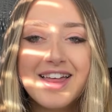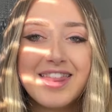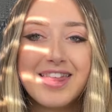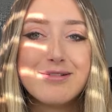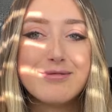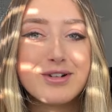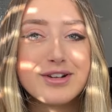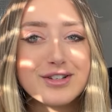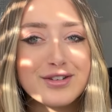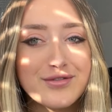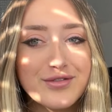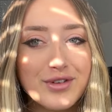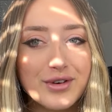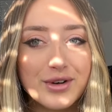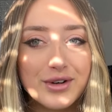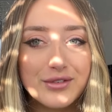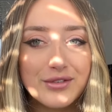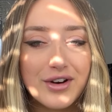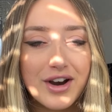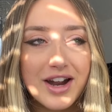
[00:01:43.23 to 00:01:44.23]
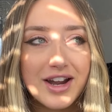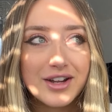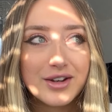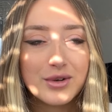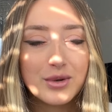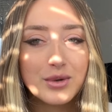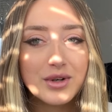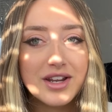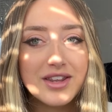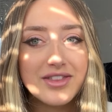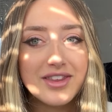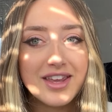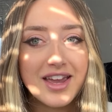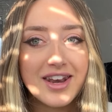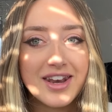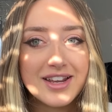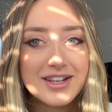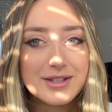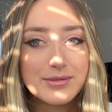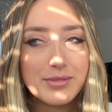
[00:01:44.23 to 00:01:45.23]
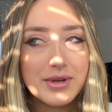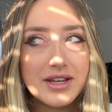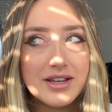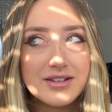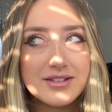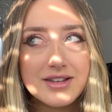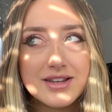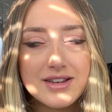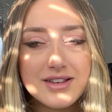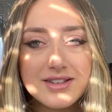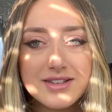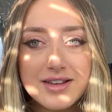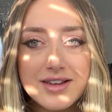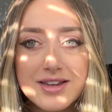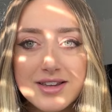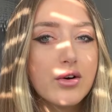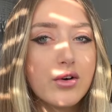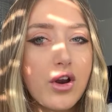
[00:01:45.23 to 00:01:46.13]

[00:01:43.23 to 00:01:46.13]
they must have thought, right, call in the NSPCC.